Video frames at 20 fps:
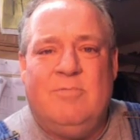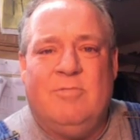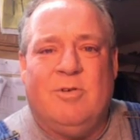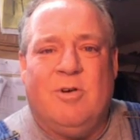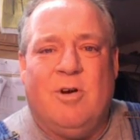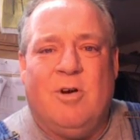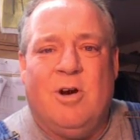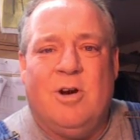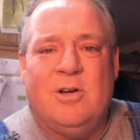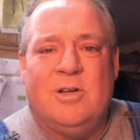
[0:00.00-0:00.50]

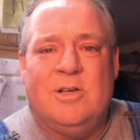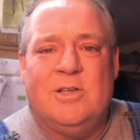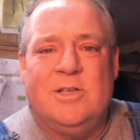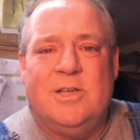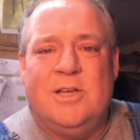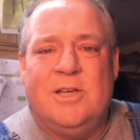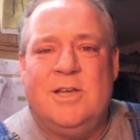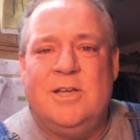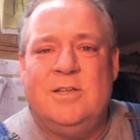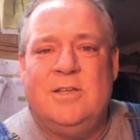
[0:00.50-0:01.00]
for heart
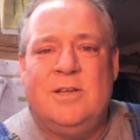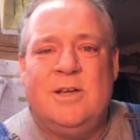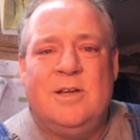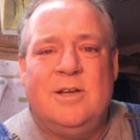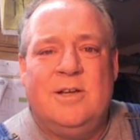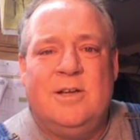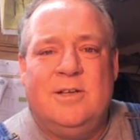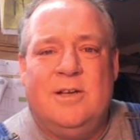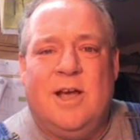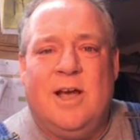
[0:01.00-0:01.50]
disease,
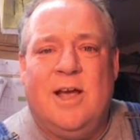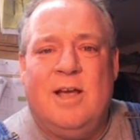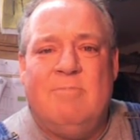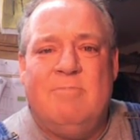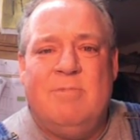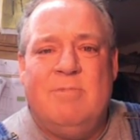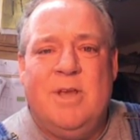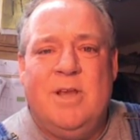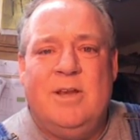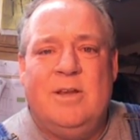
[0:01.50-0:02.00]

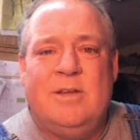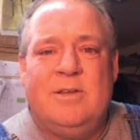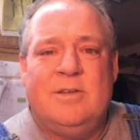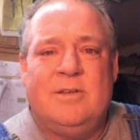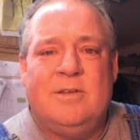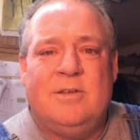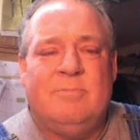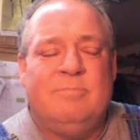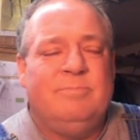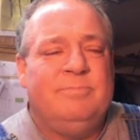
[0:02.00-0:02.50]

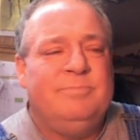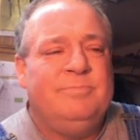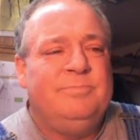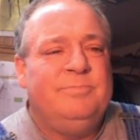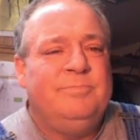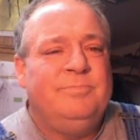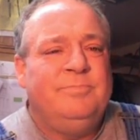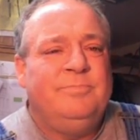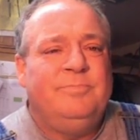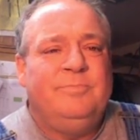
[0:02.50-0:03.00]
diabetes.
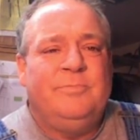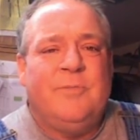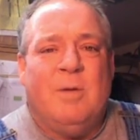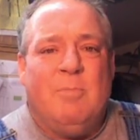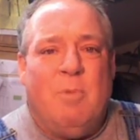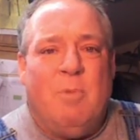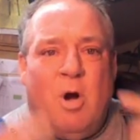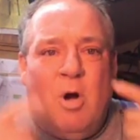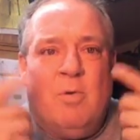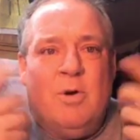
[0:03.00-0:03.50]

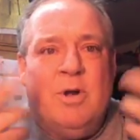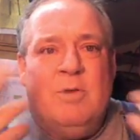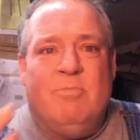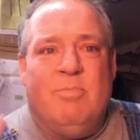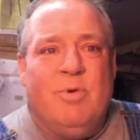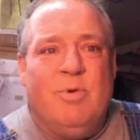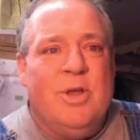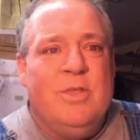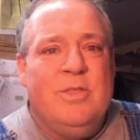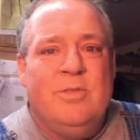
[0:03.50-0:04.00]
I'm already
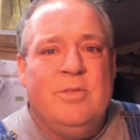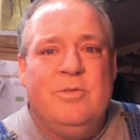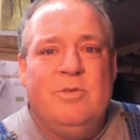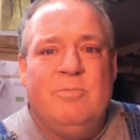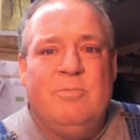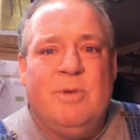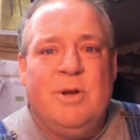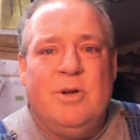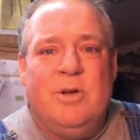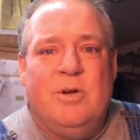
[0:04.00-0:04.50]
breathing through
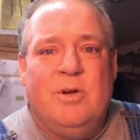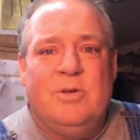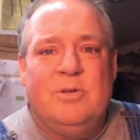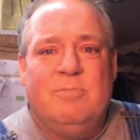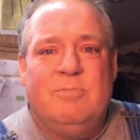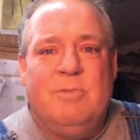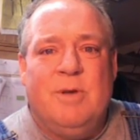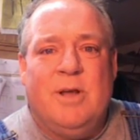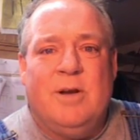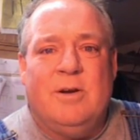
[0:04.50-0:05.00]
my nose
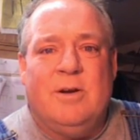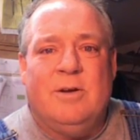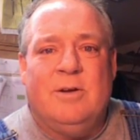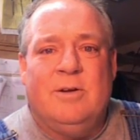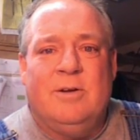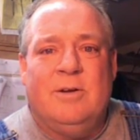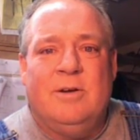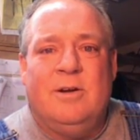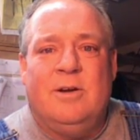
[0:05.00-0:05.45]
better.